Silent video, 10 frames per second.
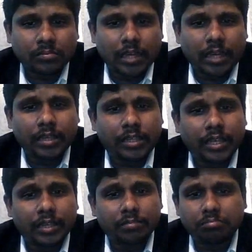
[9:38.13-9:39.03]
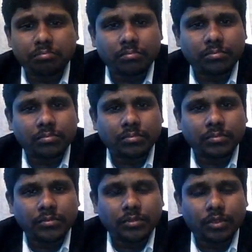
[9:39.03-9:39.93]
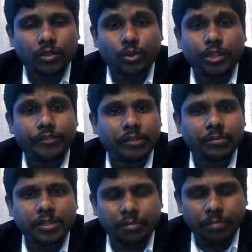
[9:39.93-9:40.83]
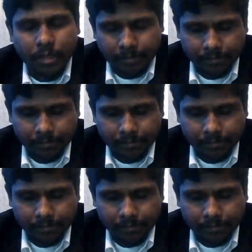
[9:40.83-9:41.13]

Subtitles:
and it can notify me something.